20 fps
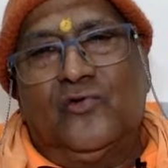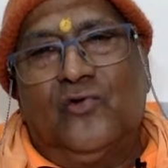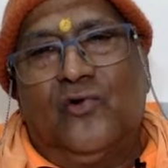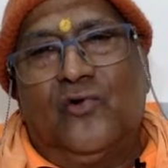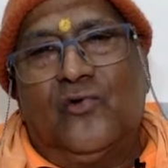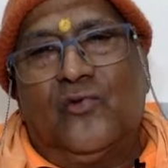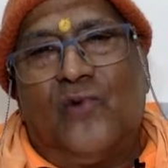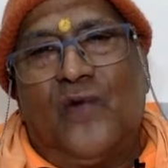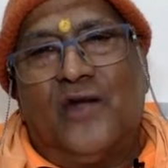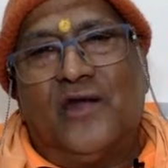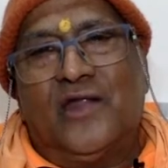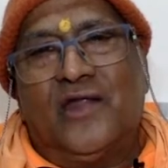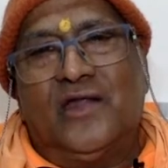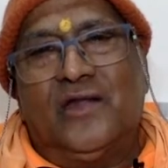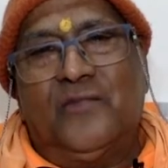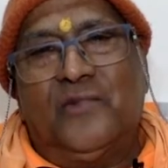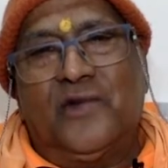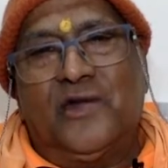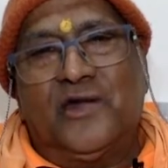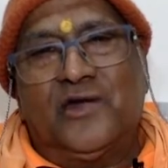don't want
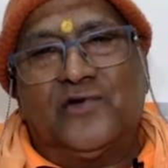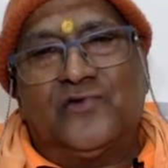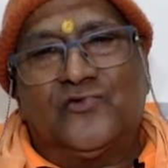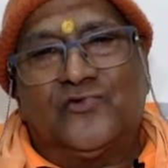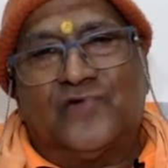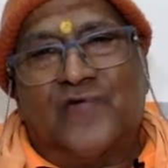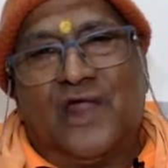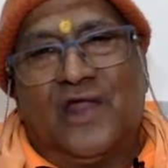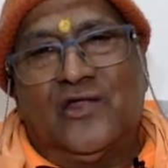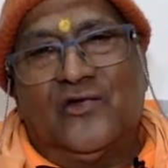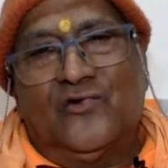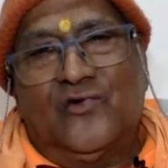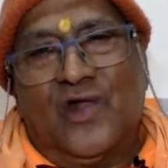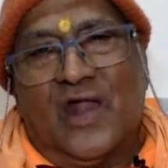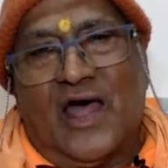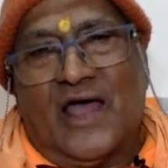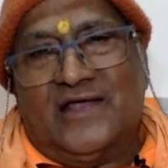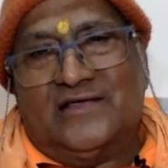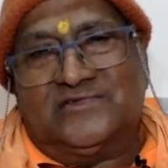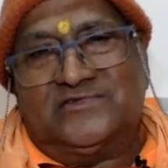anybody to tell you
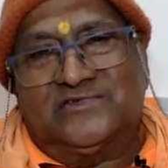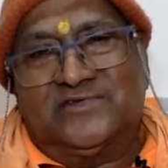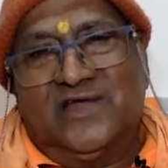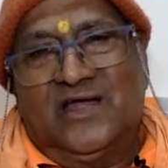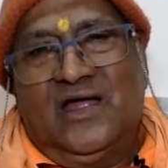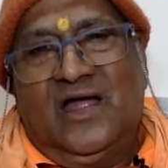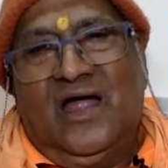lies.